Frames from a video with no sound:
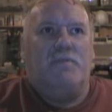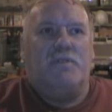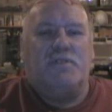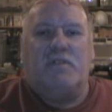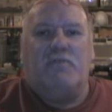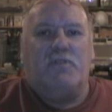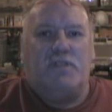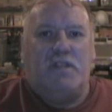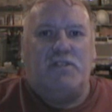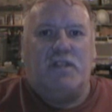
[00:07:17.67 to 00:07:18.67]
the stuff you're
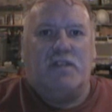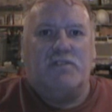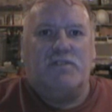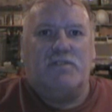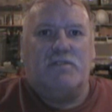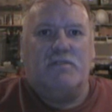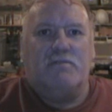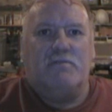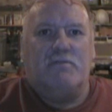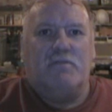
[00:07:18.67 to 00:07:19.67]
teaching us
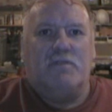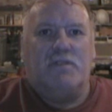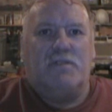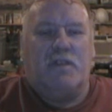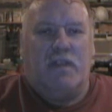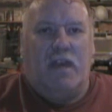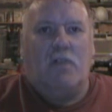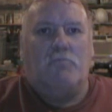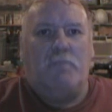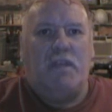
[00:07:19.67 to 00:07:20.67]
is going to
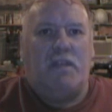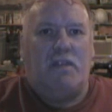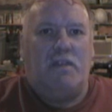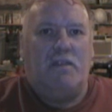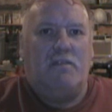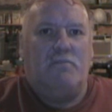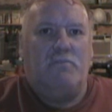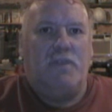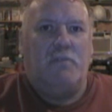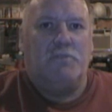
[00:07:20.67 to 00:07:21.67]
help me
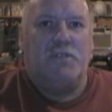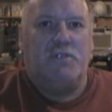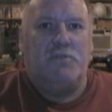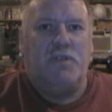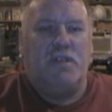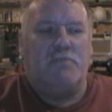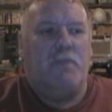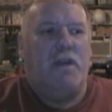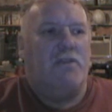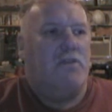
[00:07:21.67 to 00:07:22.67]
be able to do things
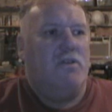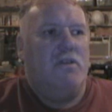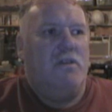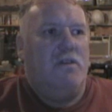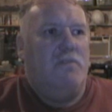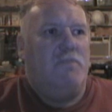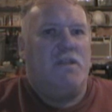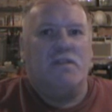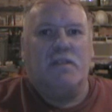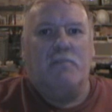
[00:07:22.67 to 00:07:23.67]
better,
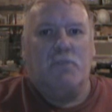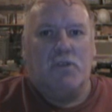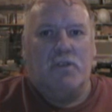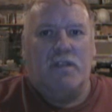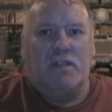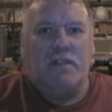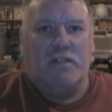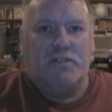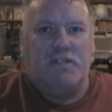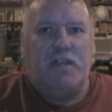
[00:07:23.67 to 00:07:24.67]
because I'm learning
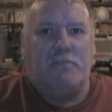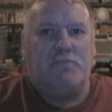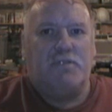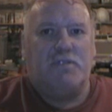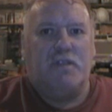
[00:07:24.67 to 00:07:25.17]
little tips.